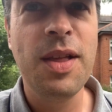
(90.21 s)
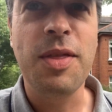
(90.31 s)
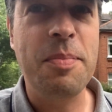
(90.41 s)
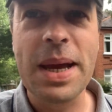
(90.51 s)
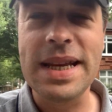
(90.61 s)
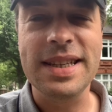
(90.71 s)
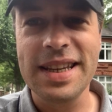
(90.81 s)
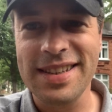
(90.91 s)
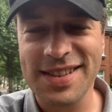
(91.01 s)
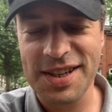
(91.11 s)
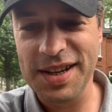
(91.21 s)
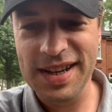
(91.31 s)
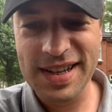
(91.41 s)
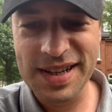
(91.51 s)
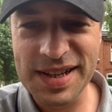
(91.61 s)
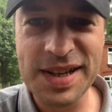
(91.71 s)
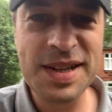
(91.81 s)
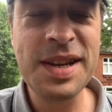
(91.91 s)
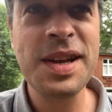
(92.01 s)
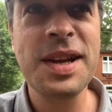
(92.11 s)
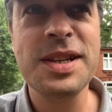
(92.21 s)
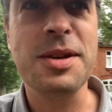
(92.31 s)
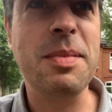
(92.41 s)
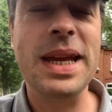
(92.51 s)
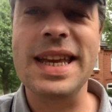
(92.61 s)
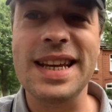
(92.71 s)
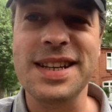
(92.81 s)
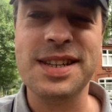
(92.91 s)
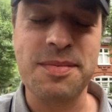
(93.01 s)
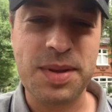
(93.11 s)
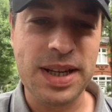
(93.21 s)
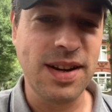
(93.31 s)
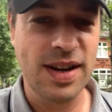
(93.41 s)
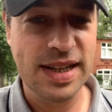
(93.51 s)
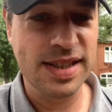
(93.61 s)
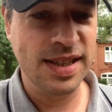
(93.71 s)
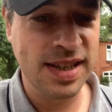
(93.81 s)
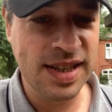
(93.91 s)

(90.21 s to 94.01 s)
the pieces to make it into something nice,